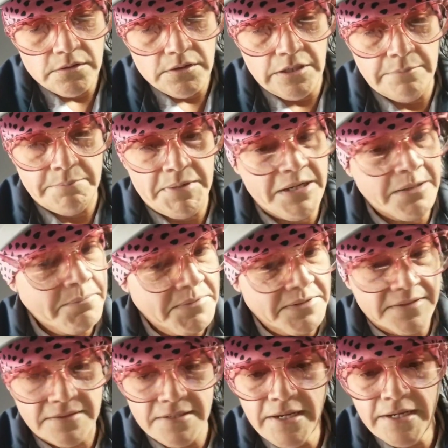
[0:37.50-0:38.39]
and make
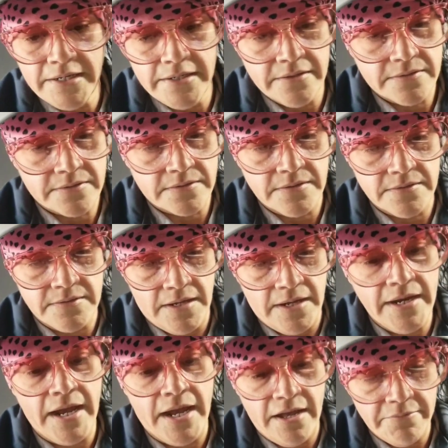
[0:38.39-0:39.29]
mistakes because
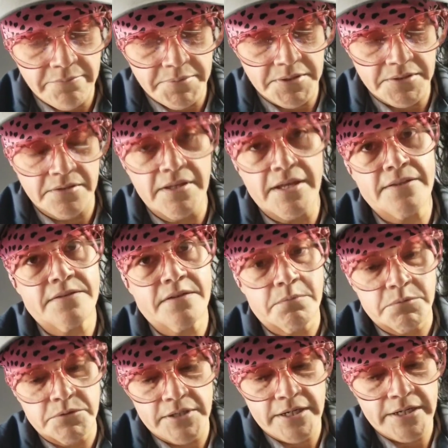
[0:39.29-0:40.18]
I have been the last
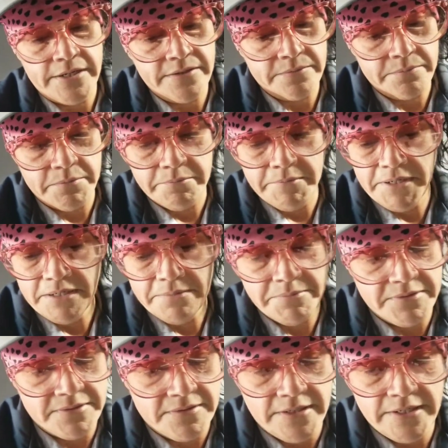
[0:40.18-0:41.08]
couple days been
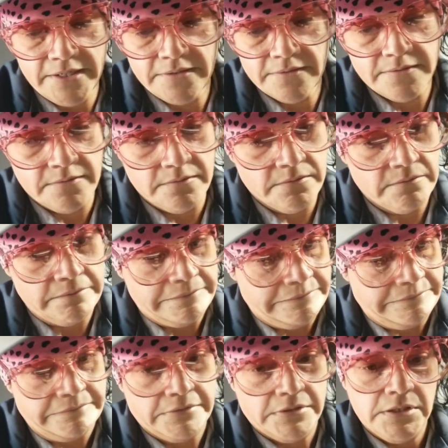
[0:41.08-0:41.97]
making mistakes and
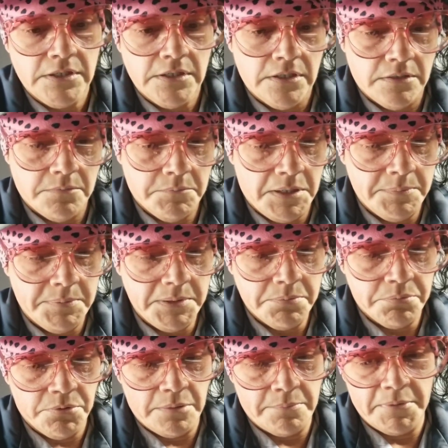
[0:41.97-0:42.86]
my people